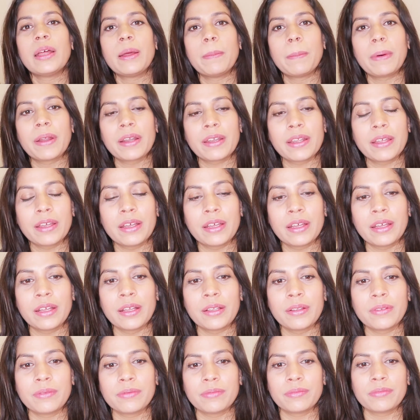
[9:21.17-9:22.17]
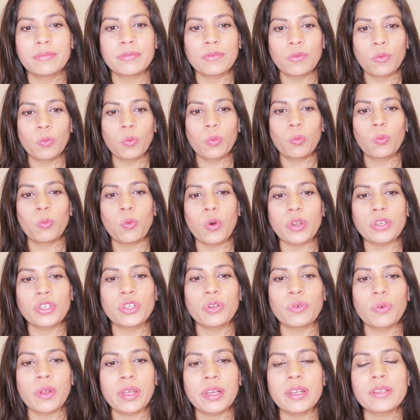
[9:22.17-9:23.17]
But what
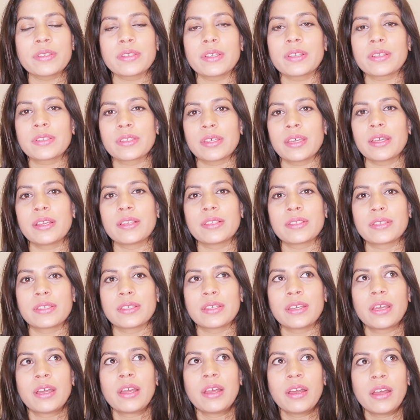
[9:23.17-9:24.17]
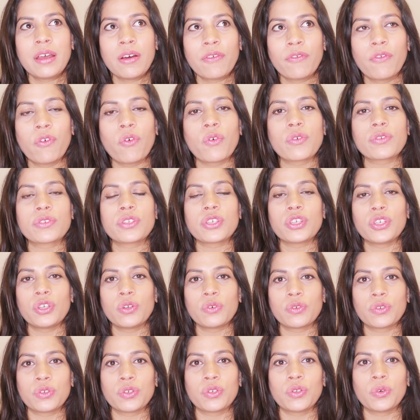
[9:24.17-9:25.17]
Uranus is forcing
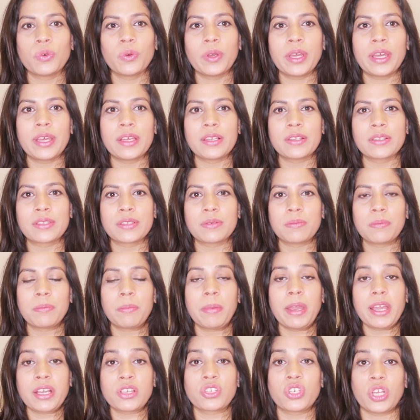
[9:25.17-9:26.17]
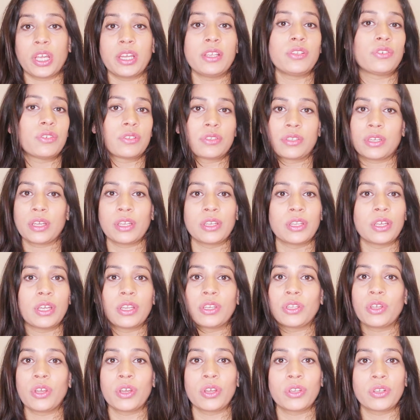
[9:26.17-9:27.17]
you to do is make changes
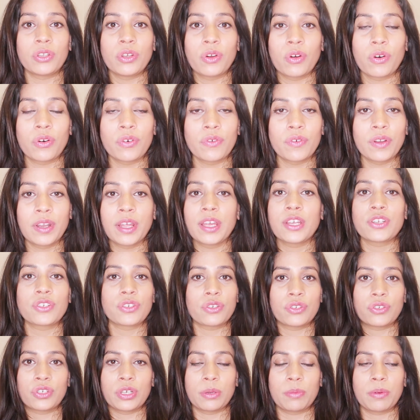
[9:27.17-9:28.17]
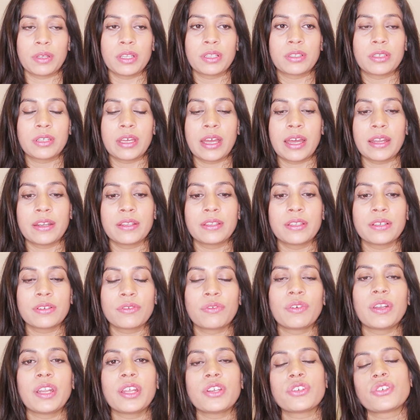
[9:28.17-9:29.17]
in your relationship. And the
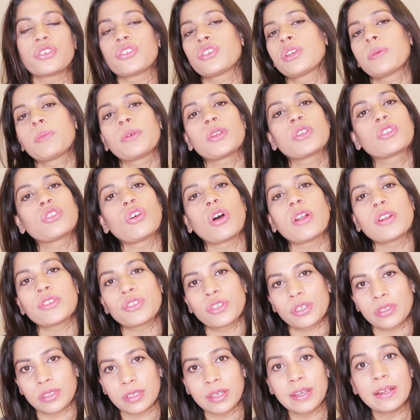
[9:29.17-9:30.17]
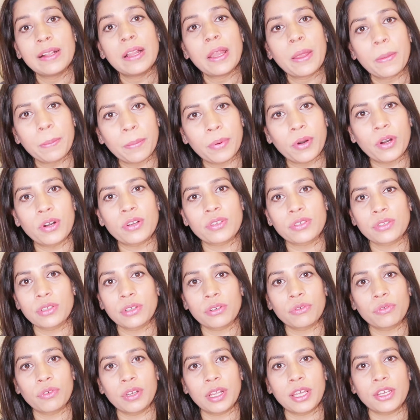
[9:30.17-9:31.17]
relationship is not just
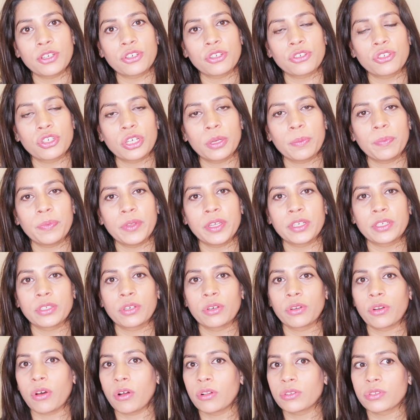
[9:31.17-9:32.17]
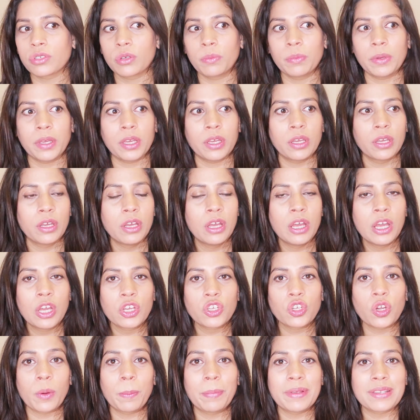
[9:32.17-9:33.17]
personal relationship. It could also be
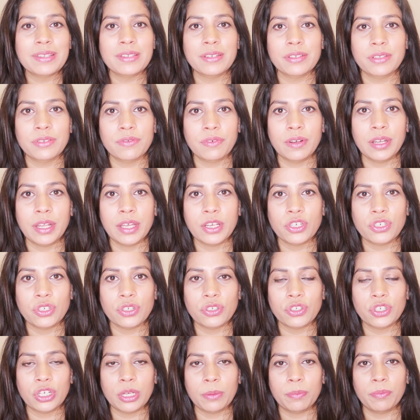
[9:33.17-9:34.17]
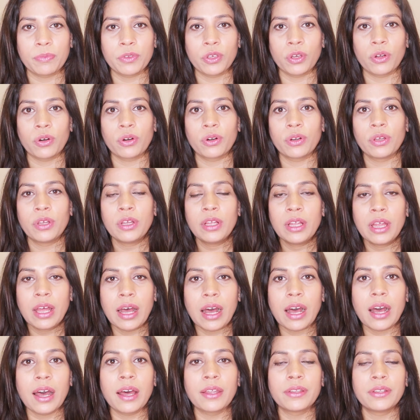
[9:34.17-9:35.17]
your business relationship, your
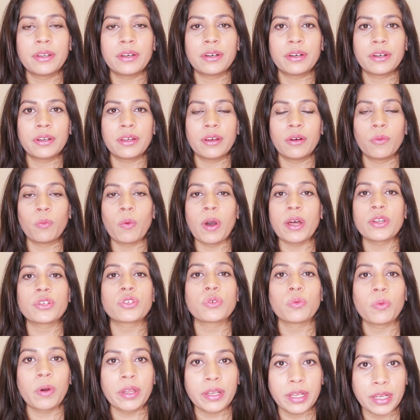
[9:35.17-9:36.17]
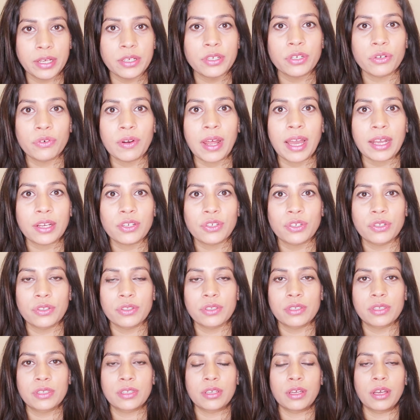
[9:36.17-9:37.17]
other one-to-one
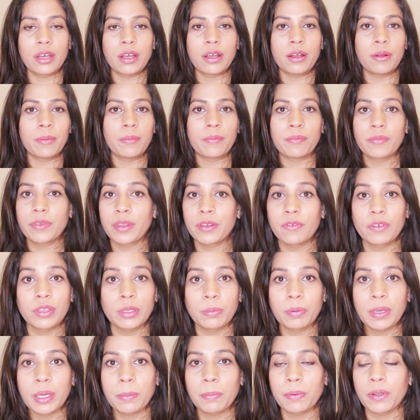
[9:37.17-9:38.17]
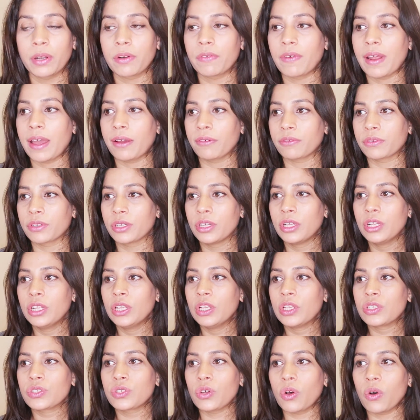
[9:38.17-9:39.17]
interactions with the people around.
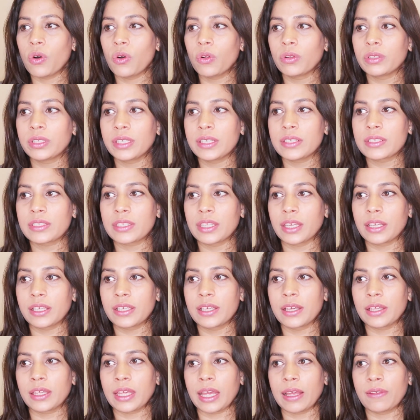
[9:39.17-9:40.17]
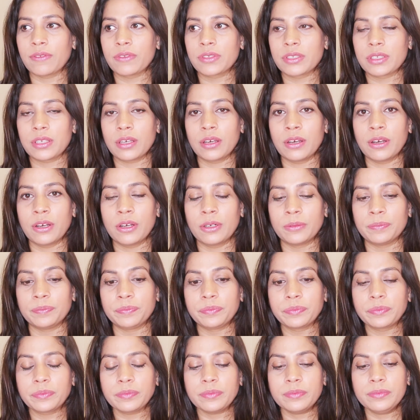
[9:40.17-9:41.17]
So all these things gets a
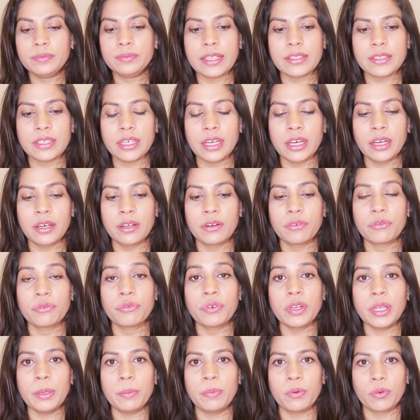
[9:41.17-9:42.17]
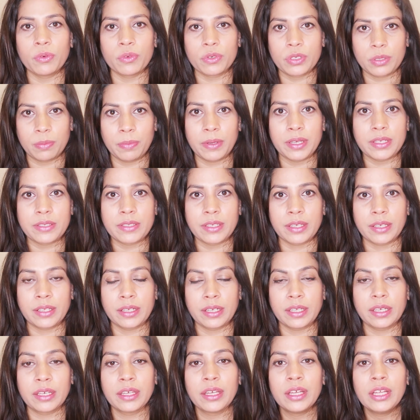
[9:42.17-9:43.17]
reboot,
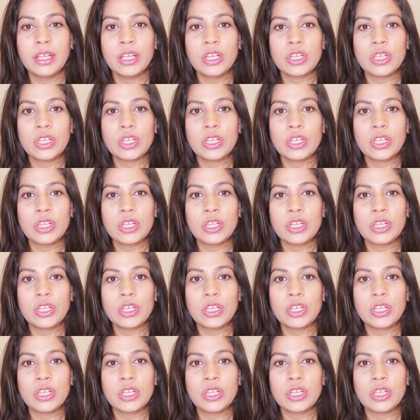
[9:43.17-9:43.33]
basically.